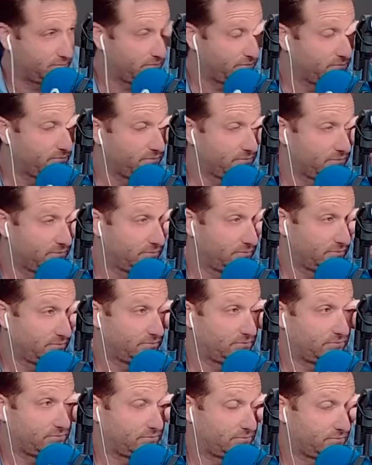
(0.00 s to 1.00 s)

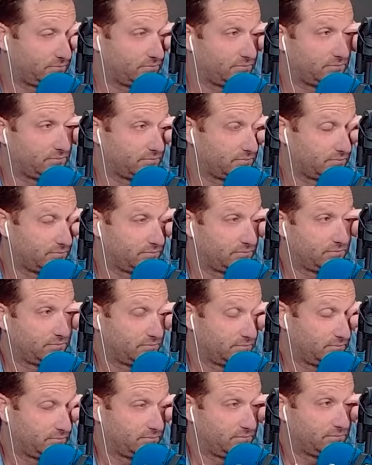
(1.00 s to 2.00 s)

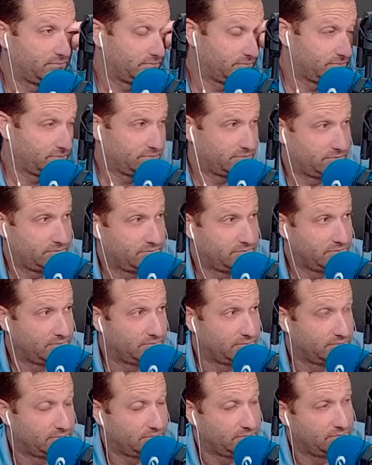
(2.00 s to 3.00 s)

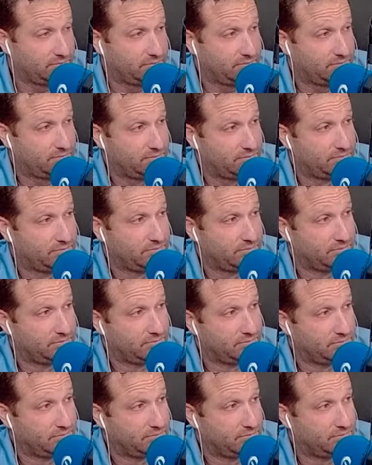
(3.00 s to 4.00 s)

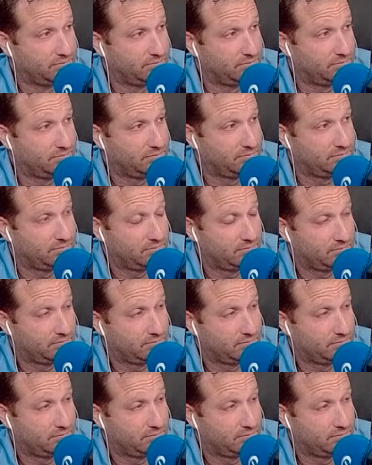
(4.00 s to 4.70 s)
[no speech]